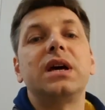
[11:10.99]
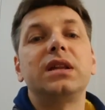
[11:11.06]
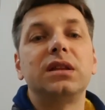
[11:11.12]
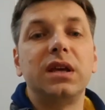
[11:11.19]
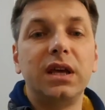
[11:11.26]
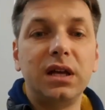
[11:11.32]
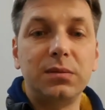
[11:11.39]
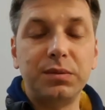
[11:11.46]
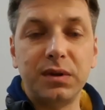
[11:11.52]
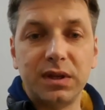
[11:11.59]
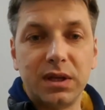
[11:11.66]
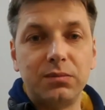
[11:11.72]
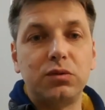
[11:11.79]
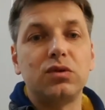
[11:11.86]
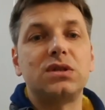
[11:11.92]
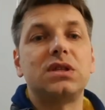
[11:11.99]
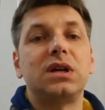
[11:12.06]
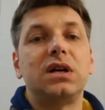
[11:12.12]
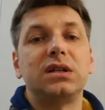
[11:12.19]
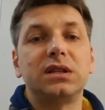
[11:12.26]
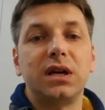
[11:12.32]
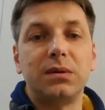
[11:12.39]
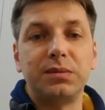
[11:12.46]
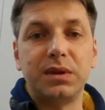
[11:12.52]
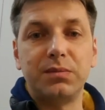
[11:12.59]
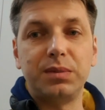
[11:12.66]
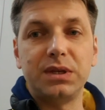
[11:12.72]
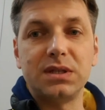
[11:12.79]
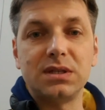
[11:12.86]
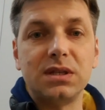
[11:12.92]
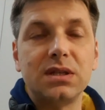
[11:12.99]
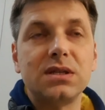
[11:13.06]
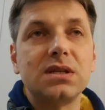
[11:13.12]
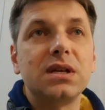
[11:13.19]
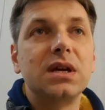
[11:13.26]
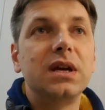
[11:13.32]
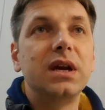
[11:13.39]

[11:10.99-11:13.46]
and helping them to start up the business.